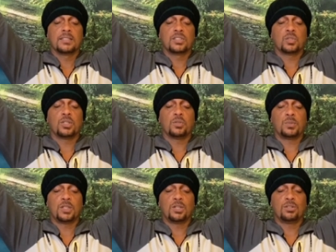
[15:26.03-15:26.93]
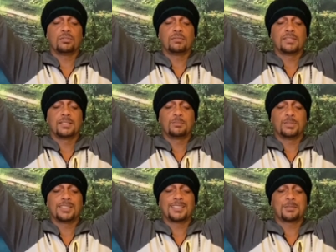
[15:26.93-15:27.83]
So here we go.
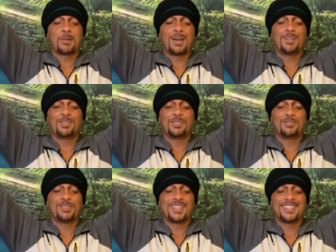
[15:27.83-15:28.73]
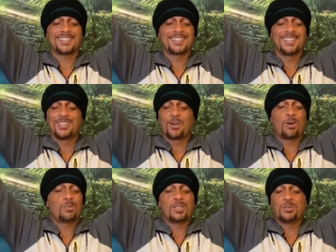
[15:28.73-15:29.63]
Put that smile on your face.
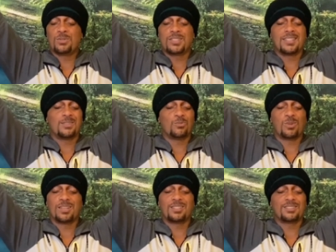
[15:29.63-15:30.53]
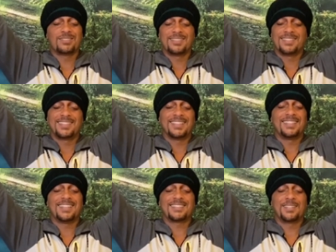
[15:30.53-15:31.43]
All we're doing is getting well. And
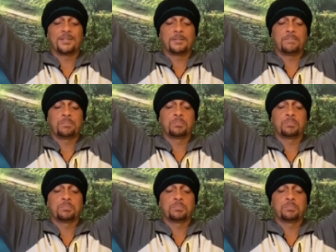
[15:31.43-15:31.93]
let's go.